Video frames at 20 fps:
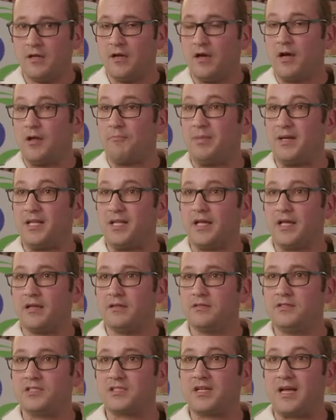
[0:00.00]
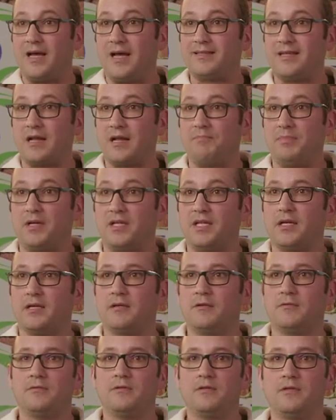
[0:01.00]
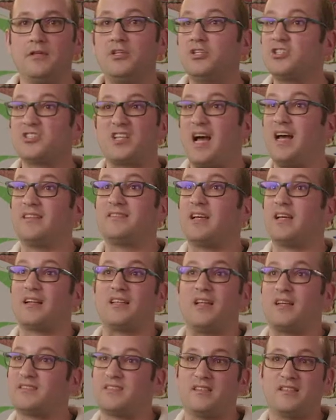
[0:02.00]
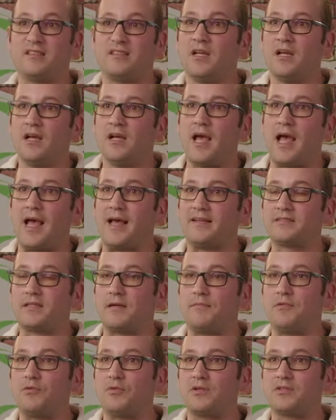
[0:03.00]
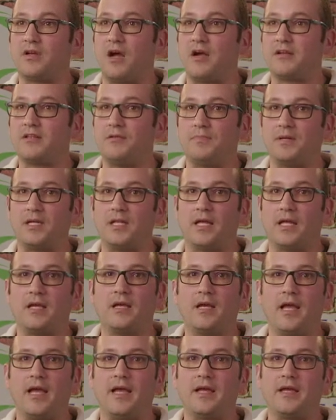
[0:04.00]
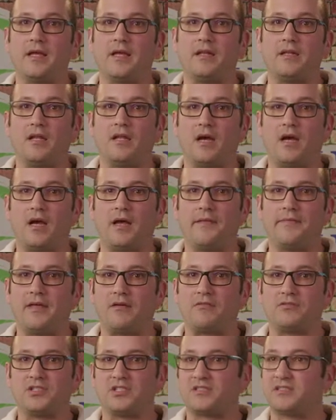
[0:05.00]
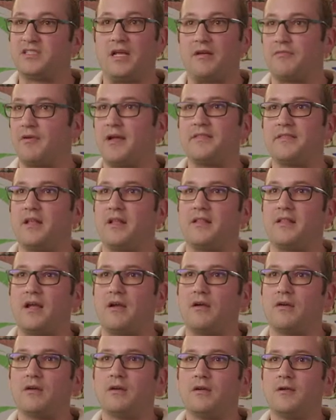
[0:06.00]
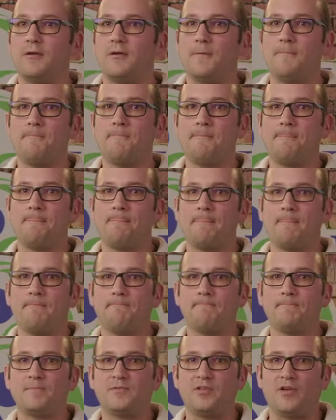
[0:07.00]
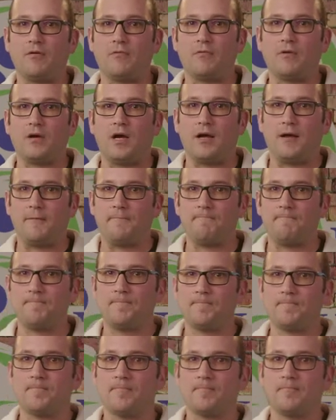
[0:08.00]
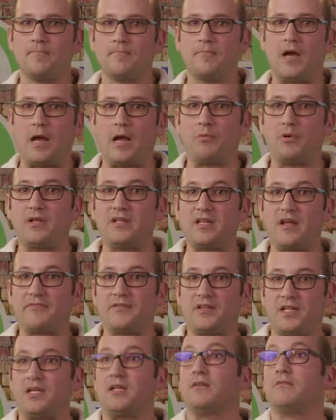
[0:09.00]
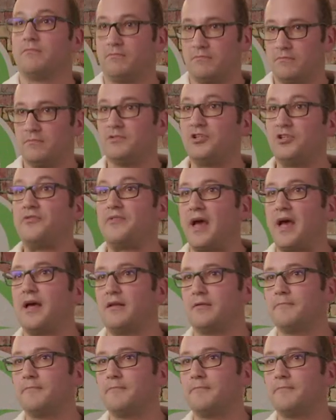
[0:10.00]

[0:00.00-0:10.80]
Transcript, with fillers: on billing. Just contact billing, you just contact us and ask them you want to talk to billing, and uh, they'll just see it right then and there. So um, I would definitely do that.